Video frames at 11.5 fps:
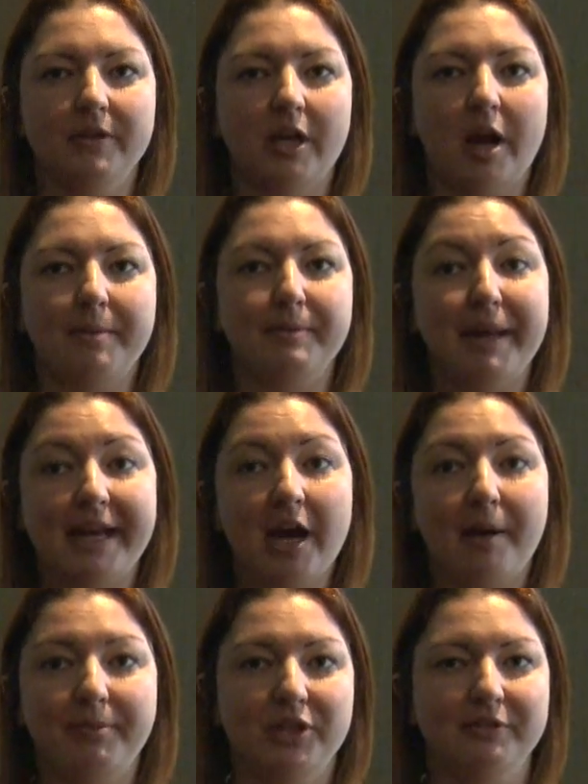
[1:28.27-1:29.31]
come and pick
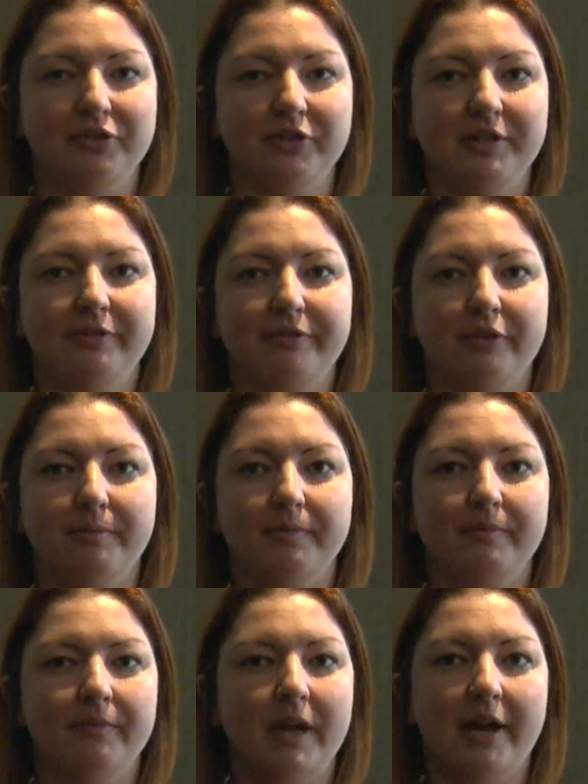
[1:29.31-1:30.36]
up children
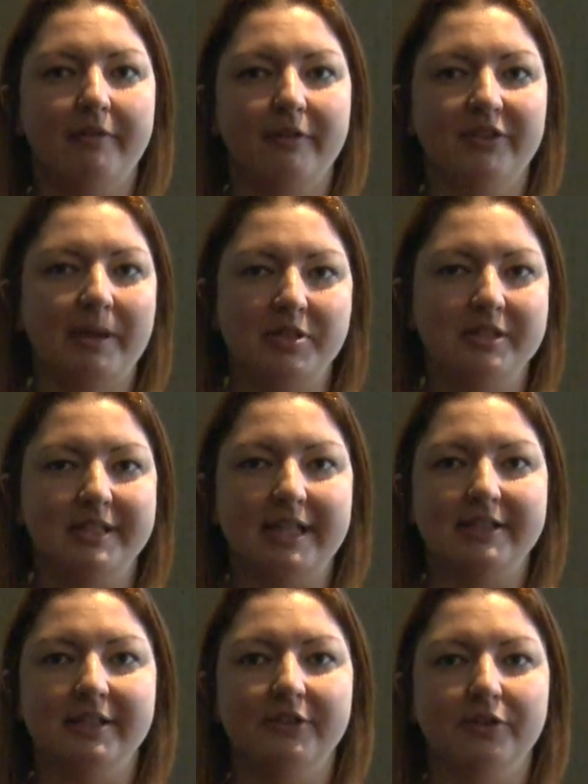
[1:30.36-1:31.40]
from reception
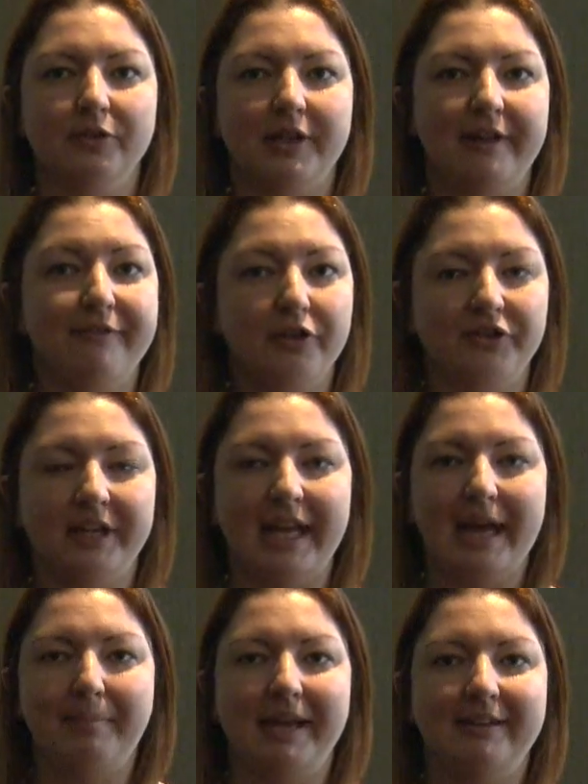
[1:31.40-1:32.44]
centres or their foster
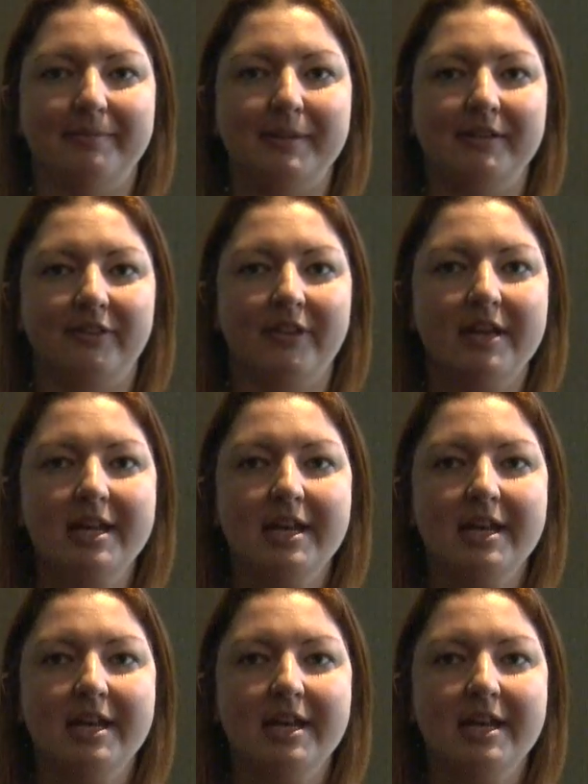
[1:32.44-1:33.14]
care placements